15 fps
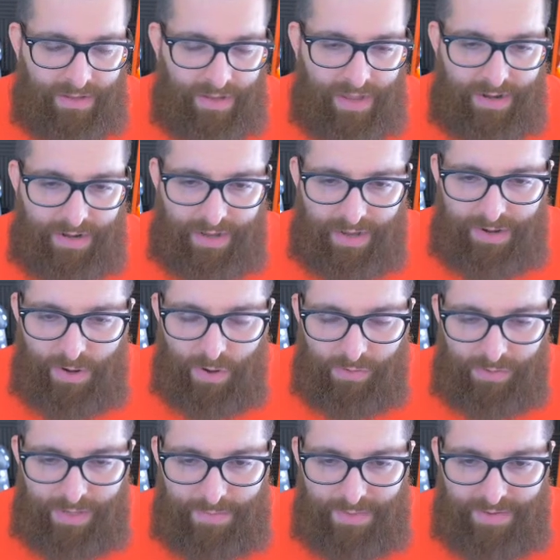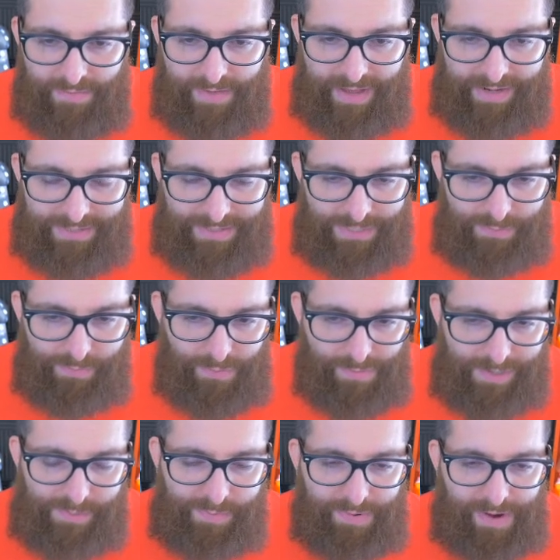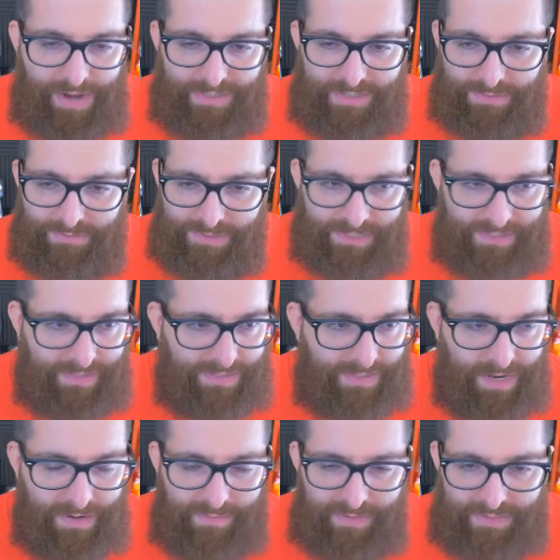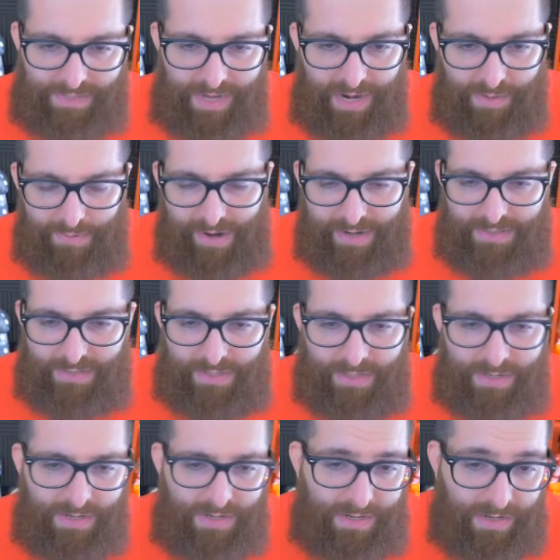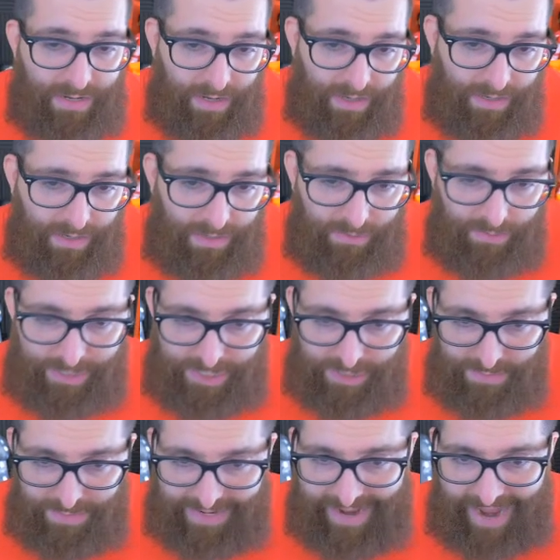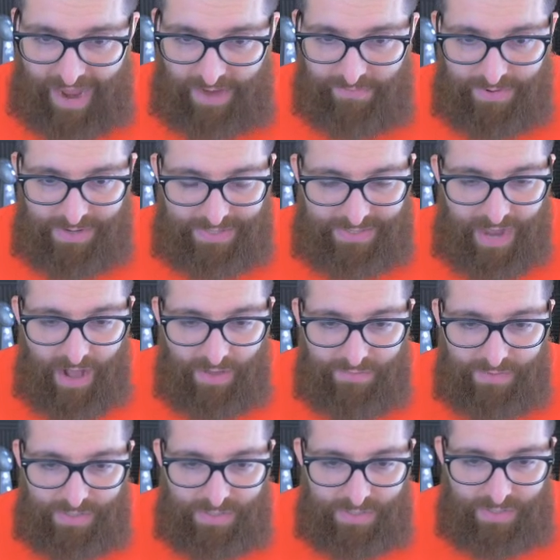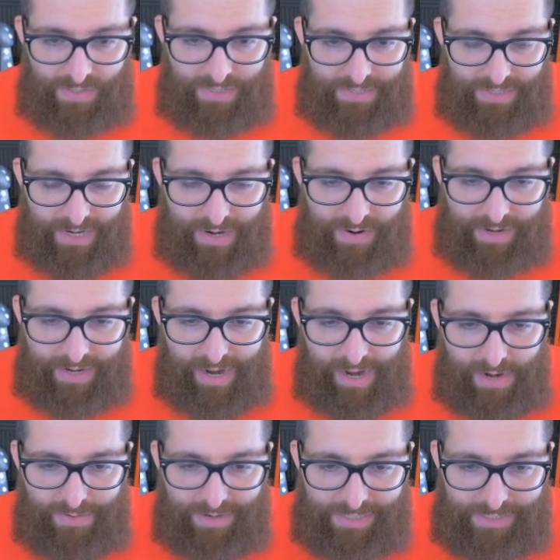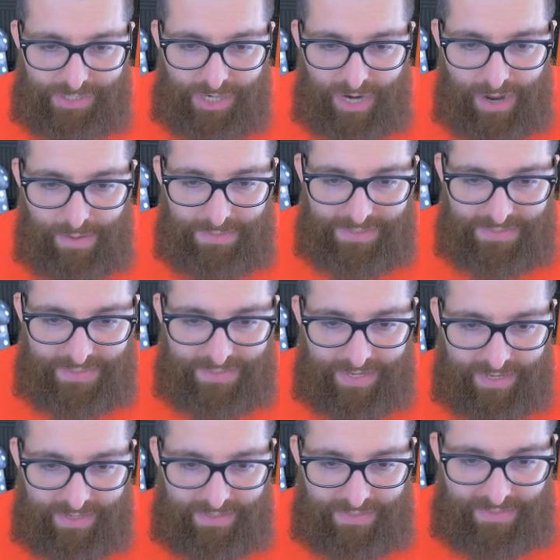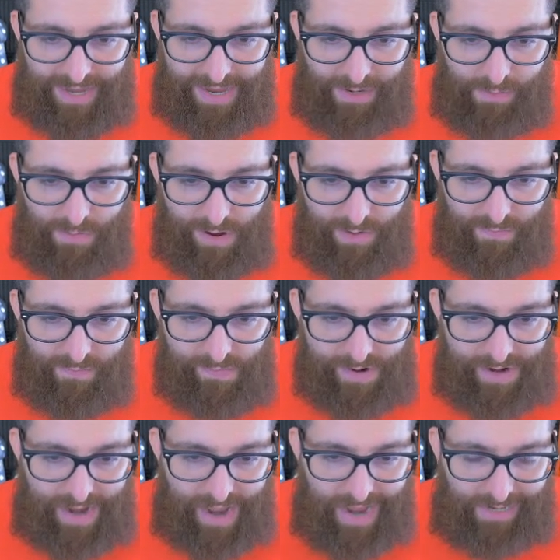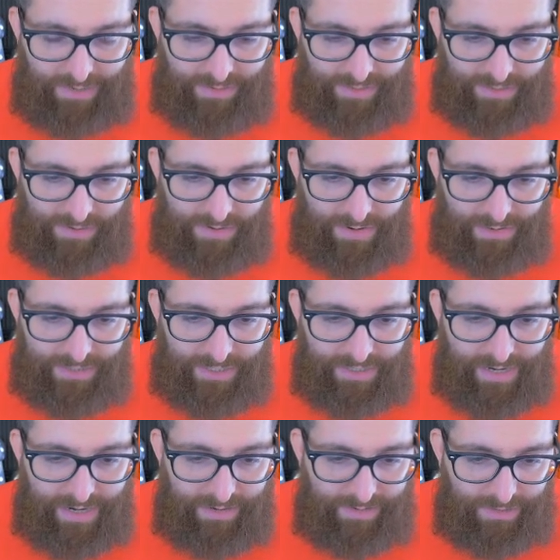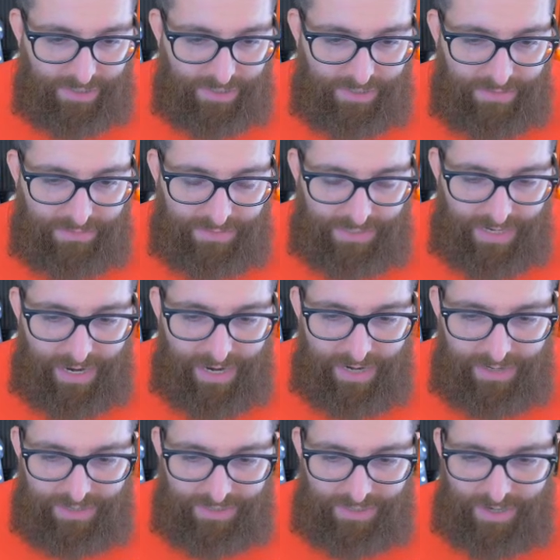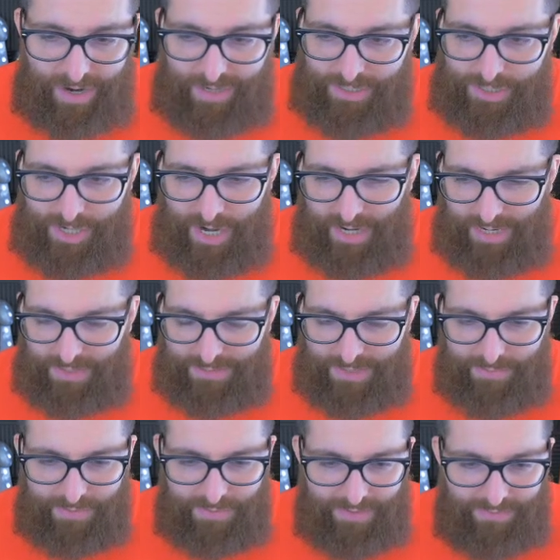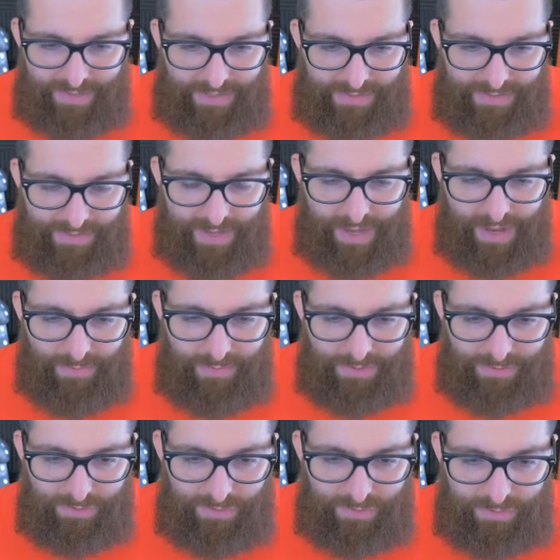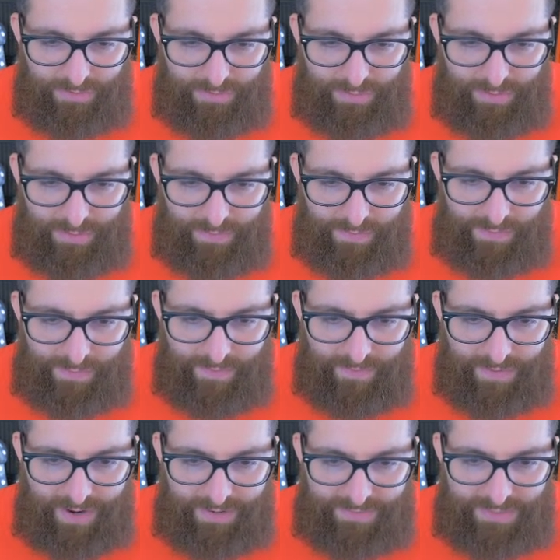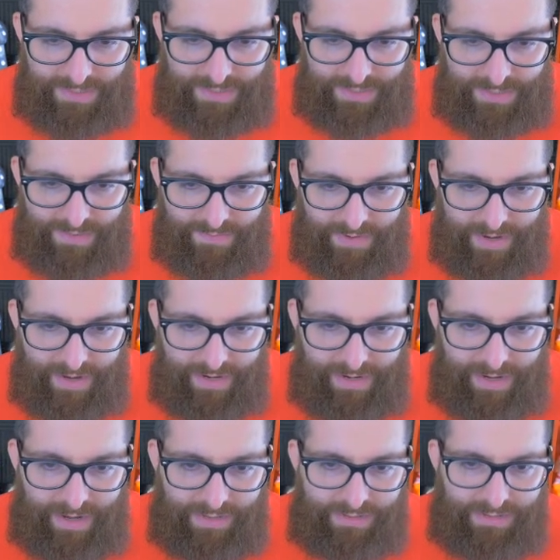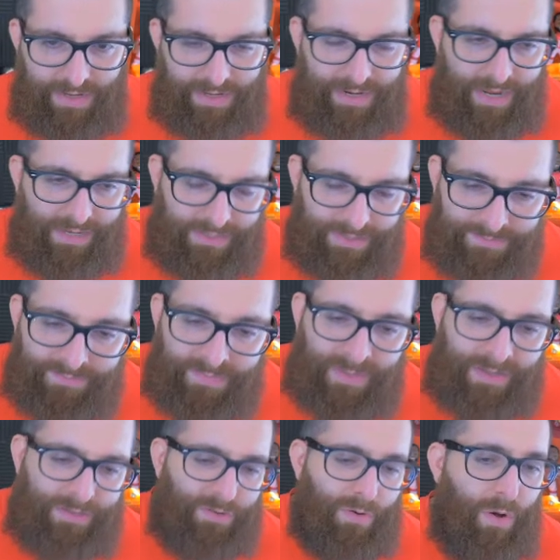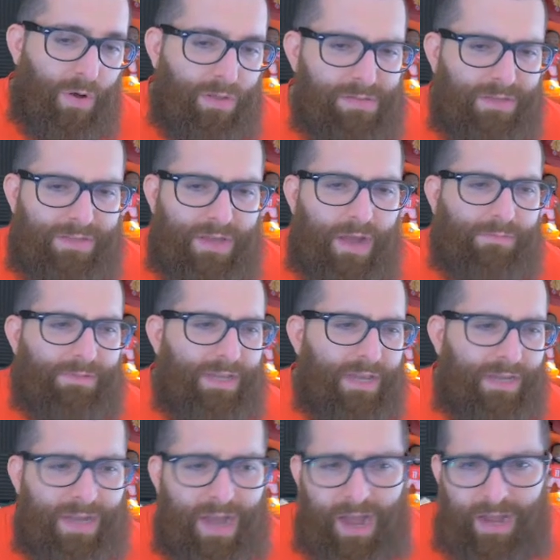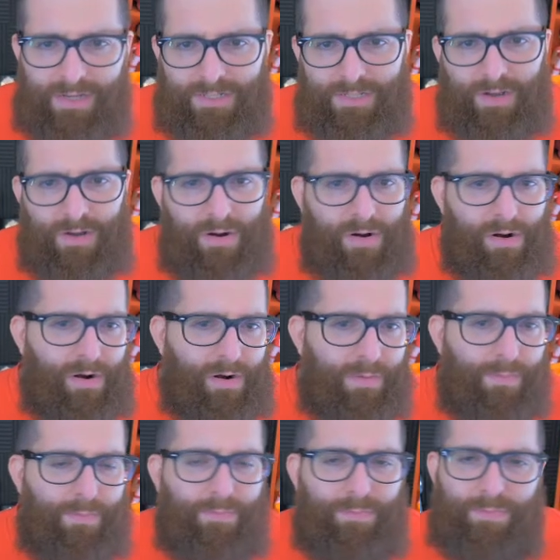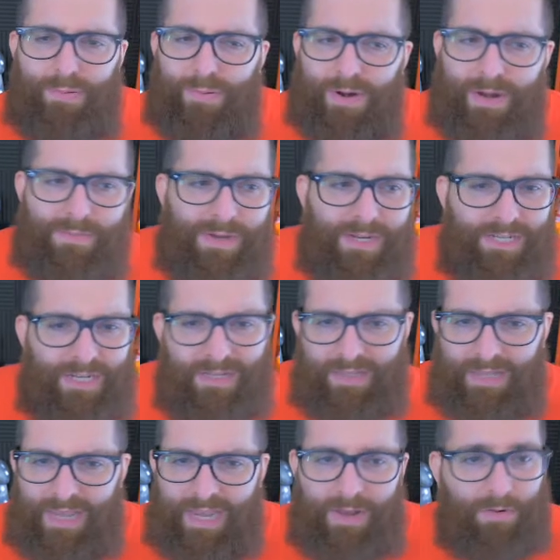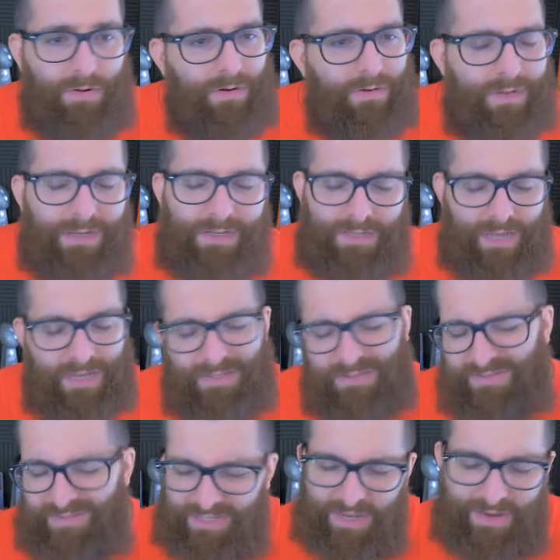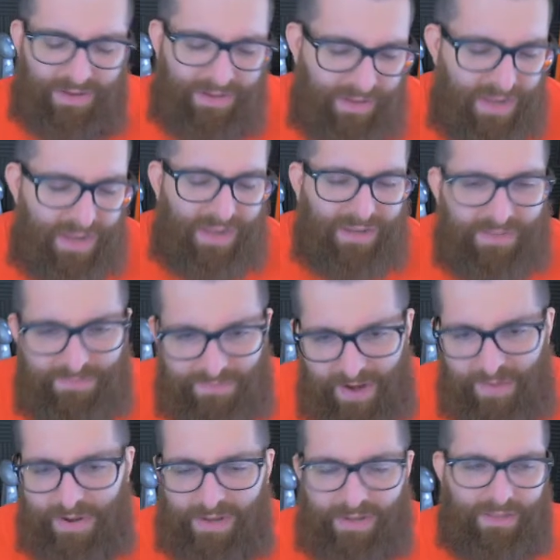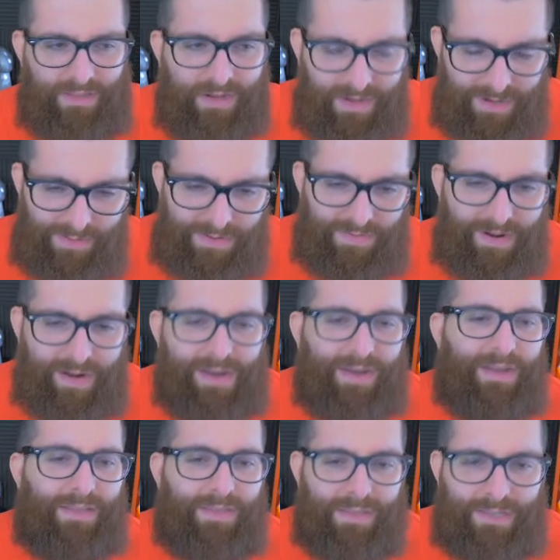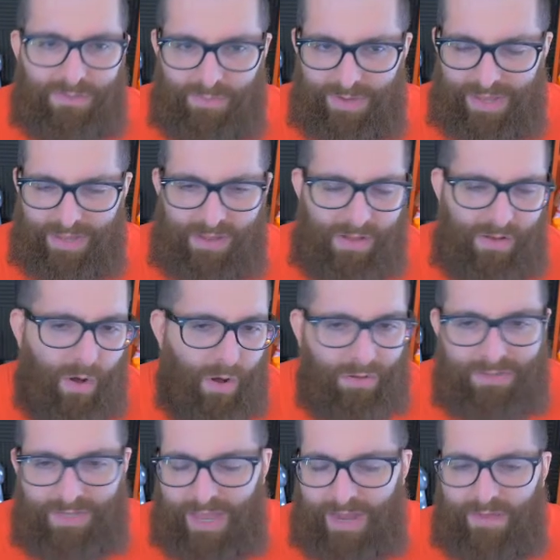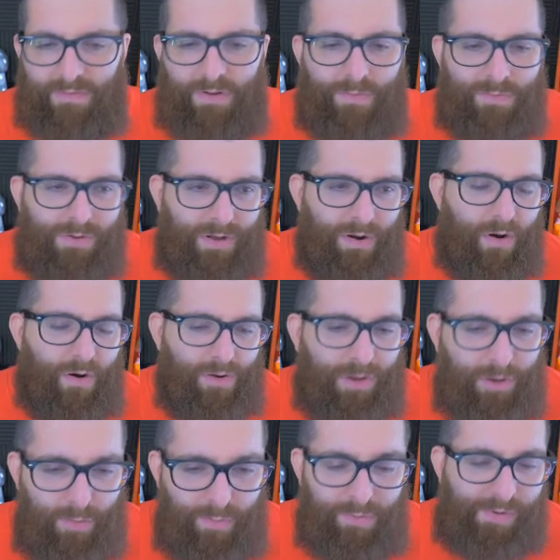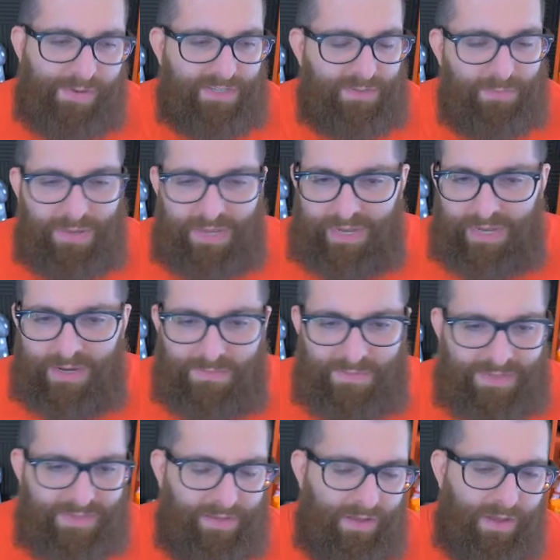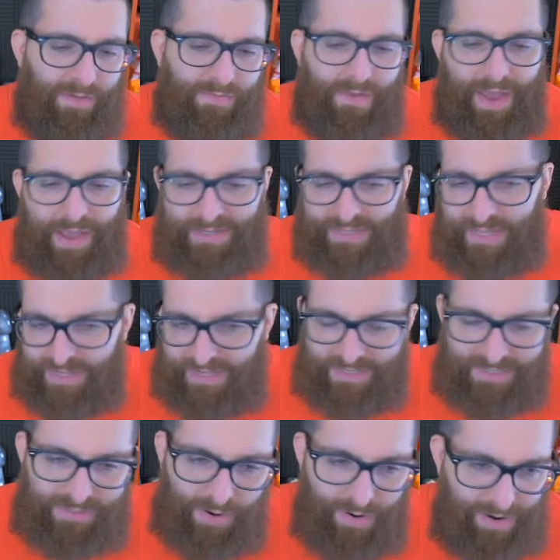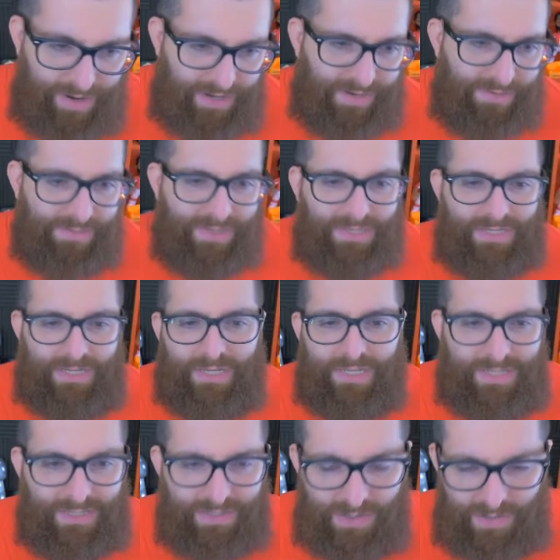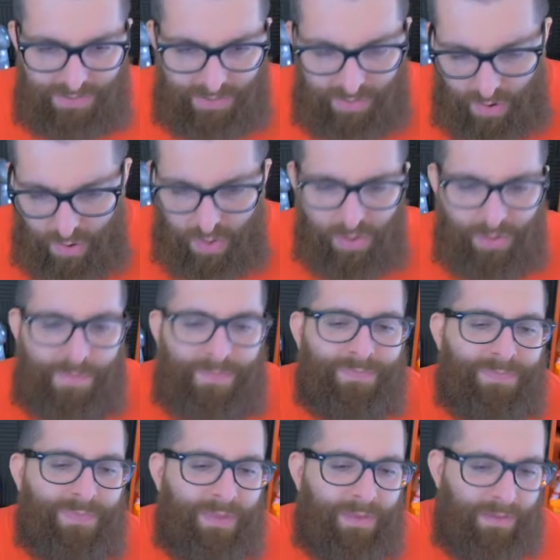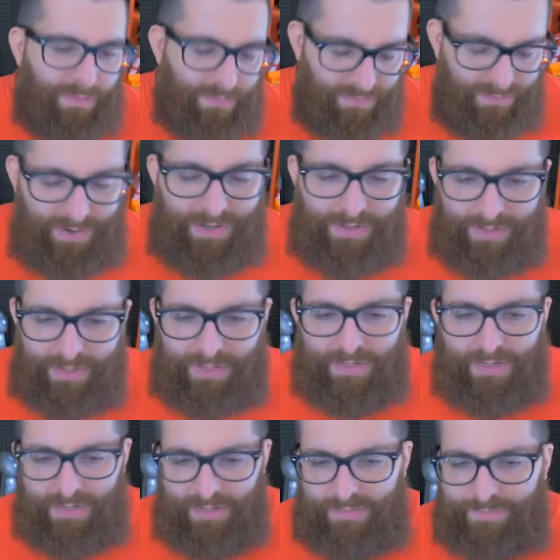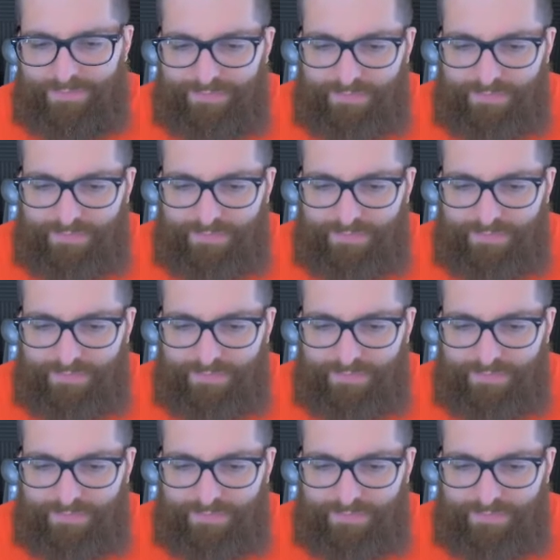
and No Limit Fantasy Sports pricing, which is the same exact pricing. Christian McCaffrey, Dalvin Cook, Derrick Henry, Chubb, Zeke, Saquon, Fournette, Chris Carson, Aaron Jones, and Josh Jacobs. I believe that's 10. 1, 2, 3, 4, 5, 6, 7, 8, 9, 10. Yes. So all the top 10 guys are pretty much elite, or as you can say, it's very good. They're going to be very good this week. All 10 of them, you can argue points of picking them in DFS, starting them in season long. They're all really good.